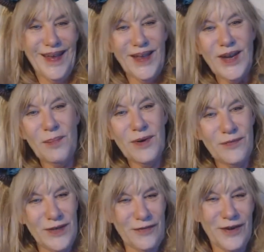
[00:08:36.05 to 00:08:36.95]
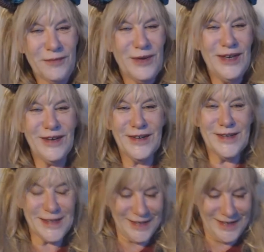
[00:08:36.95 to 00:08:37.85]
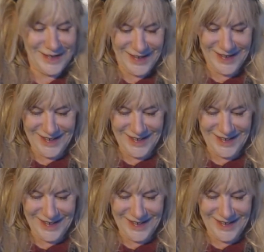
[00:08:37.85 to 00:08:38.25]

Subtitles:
a number of different readers and